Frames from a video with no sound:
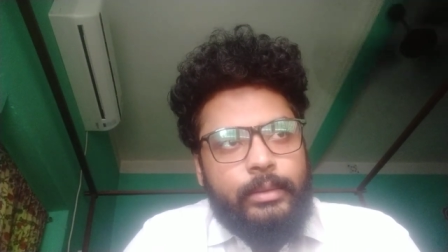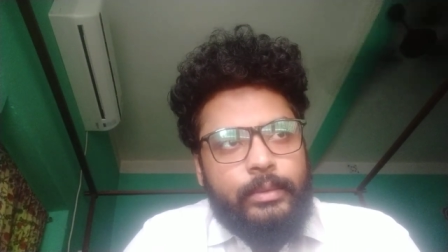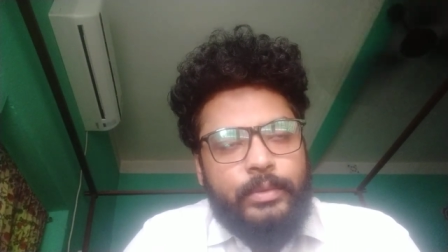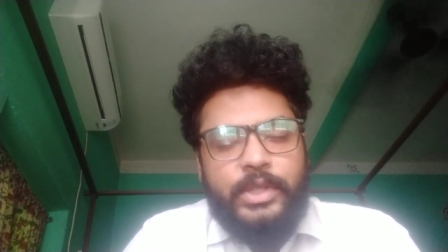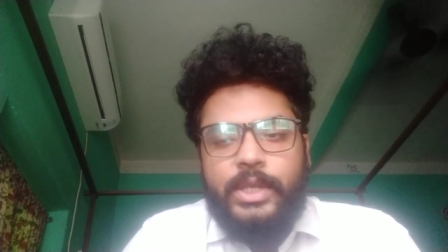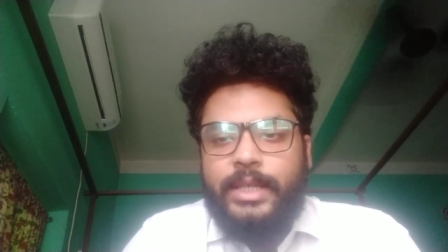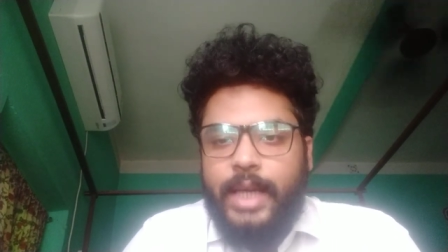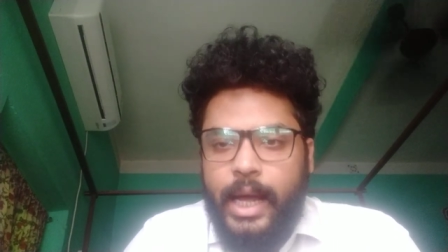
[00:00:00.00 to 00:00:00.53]

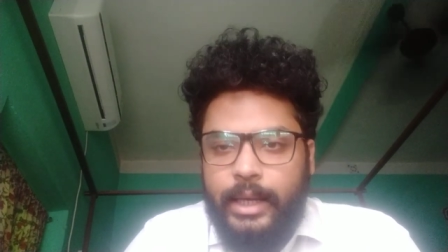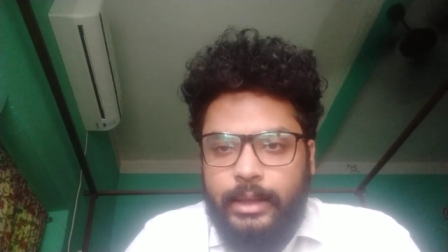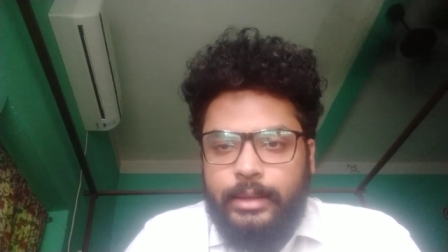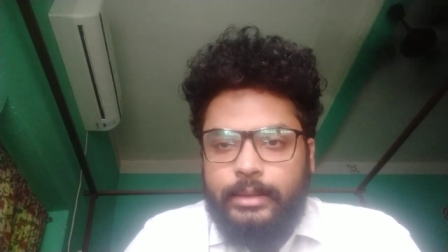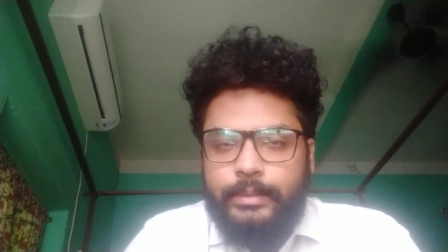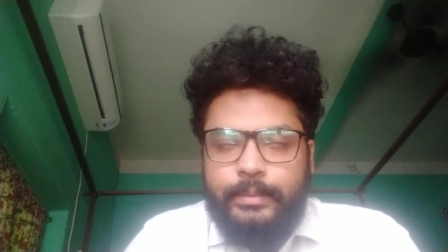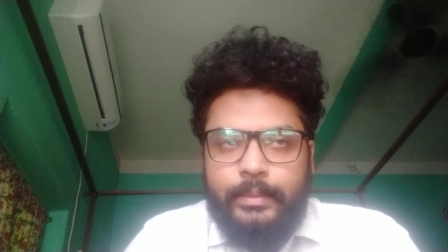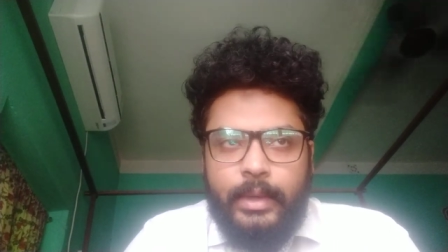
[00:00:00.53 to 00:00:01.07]
which is i
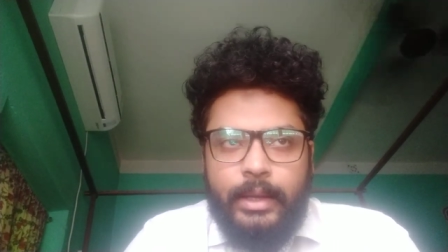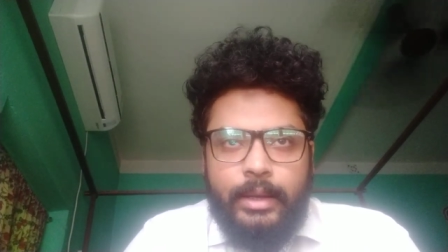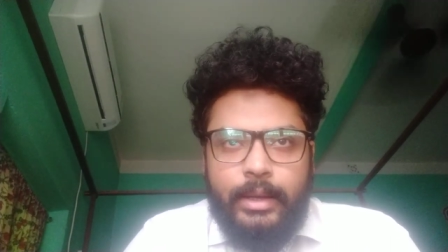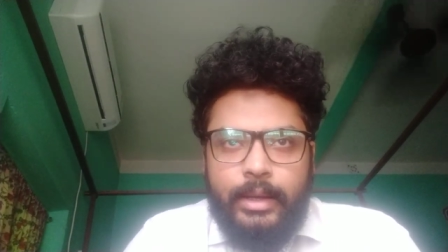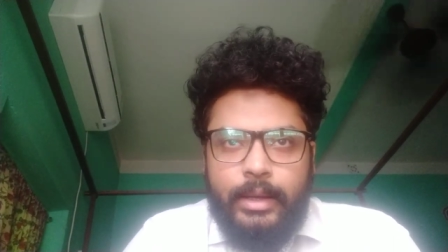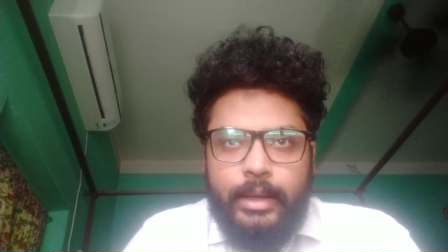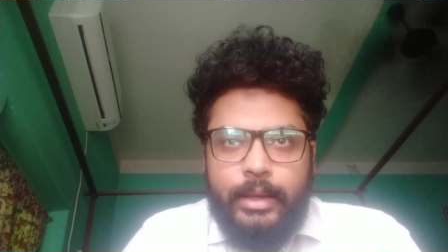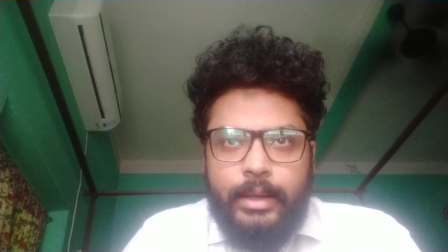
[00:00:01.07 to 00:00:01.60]

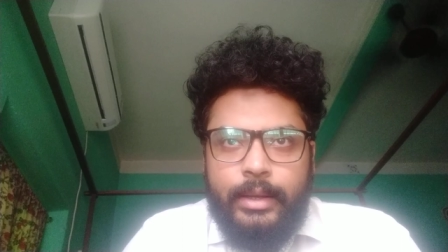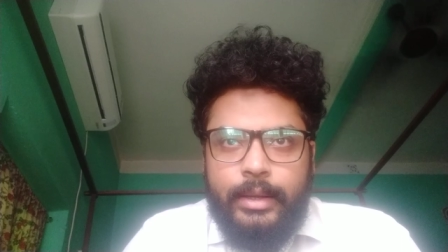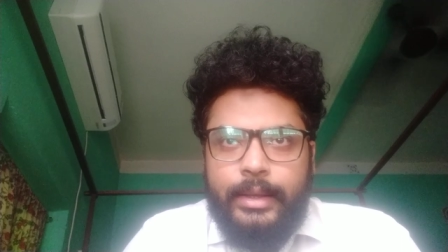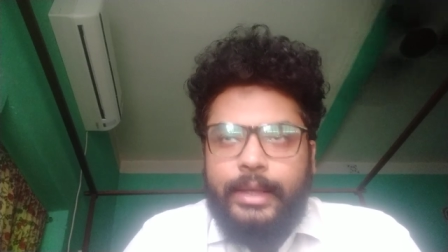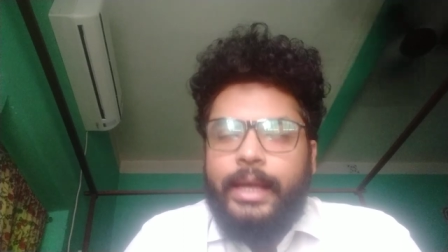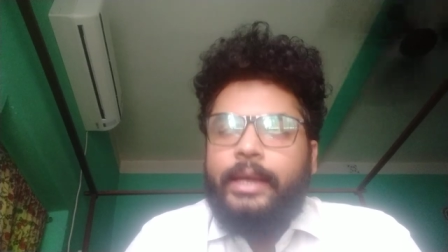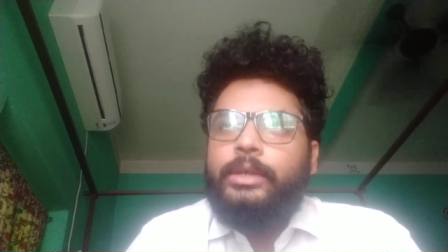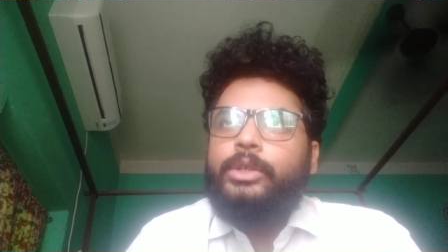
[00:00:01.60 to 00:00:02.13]

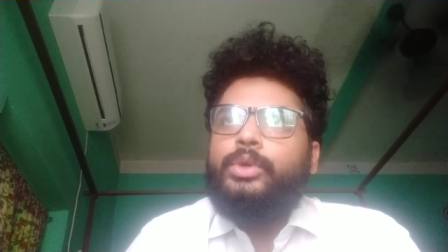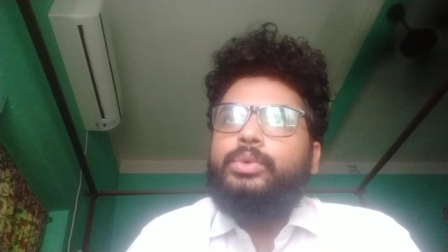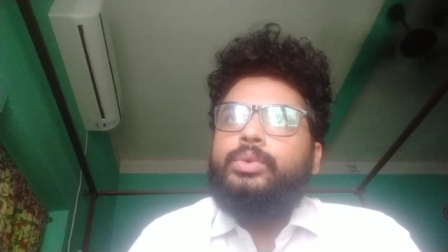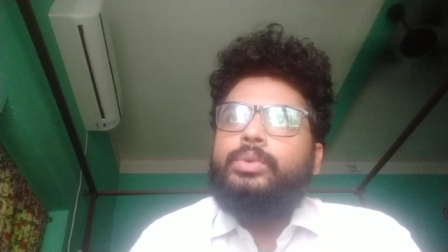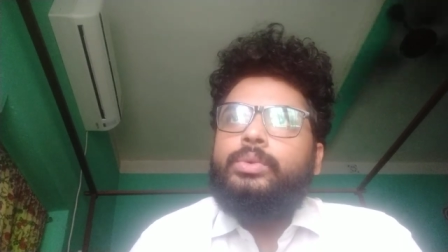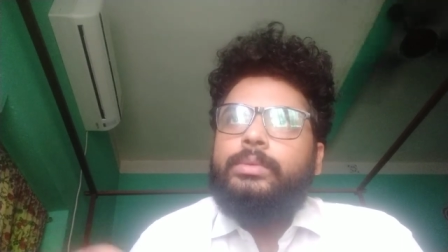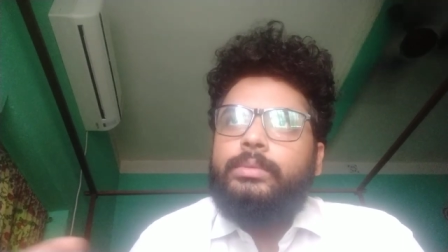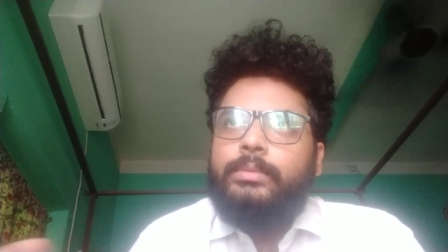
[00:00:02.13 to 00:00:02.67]
then you